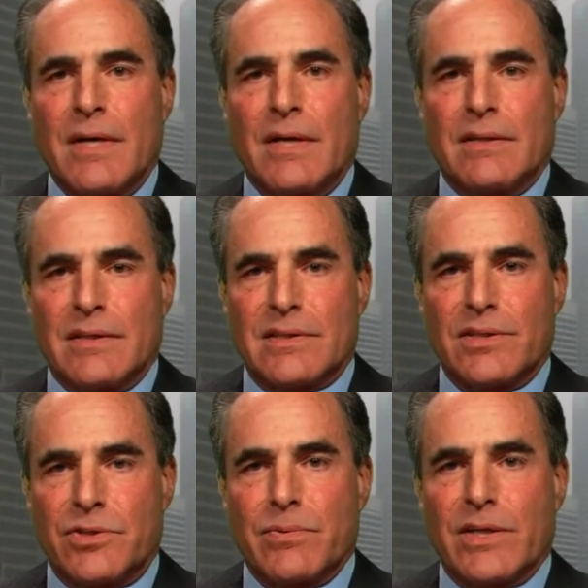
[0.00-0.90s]
in this
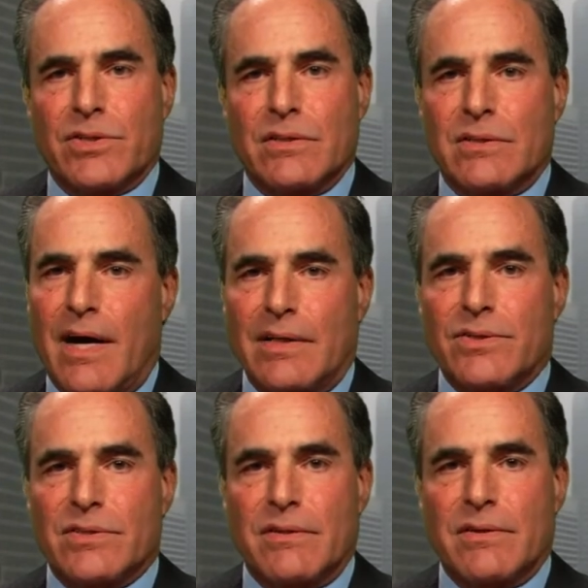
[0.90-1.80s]
situation,
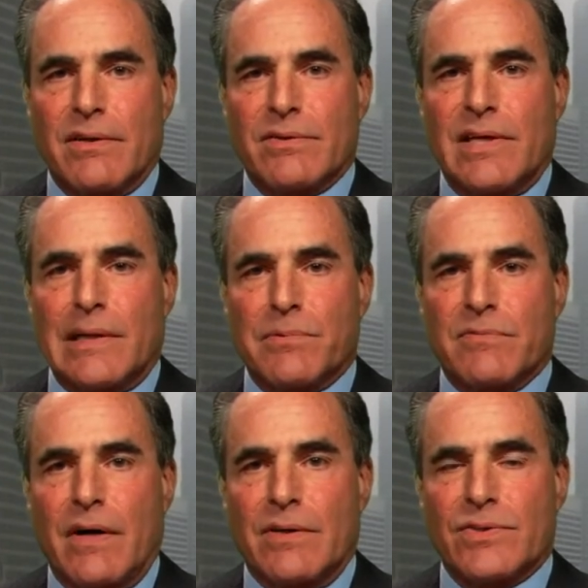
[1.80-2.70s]
doctors and other health care
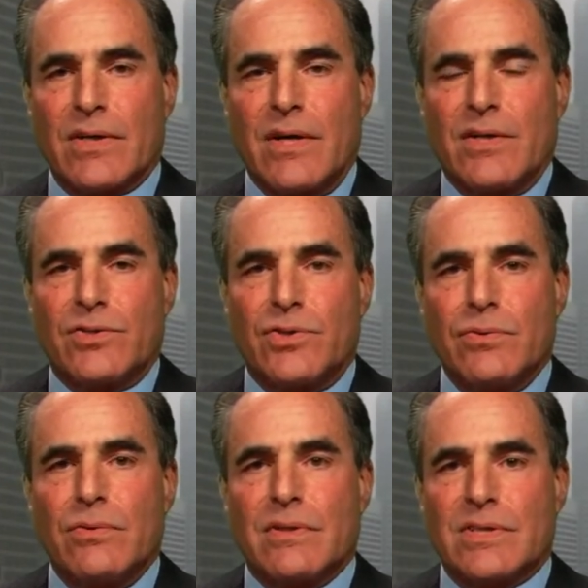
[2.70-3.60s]
providers,
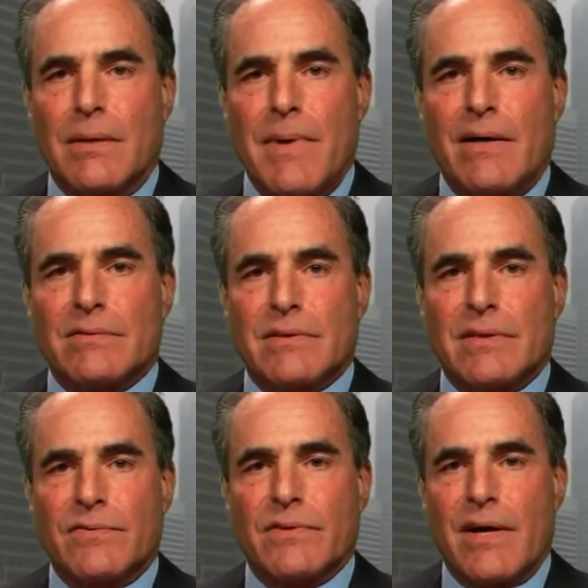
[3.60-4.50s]
to somehow
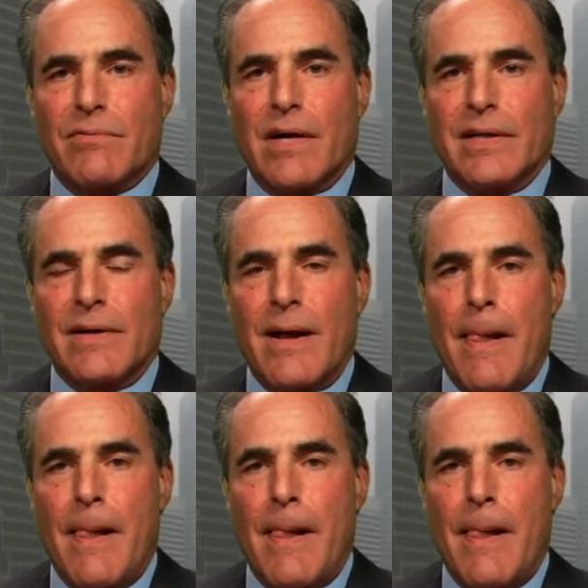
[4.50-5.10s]
deliver that right.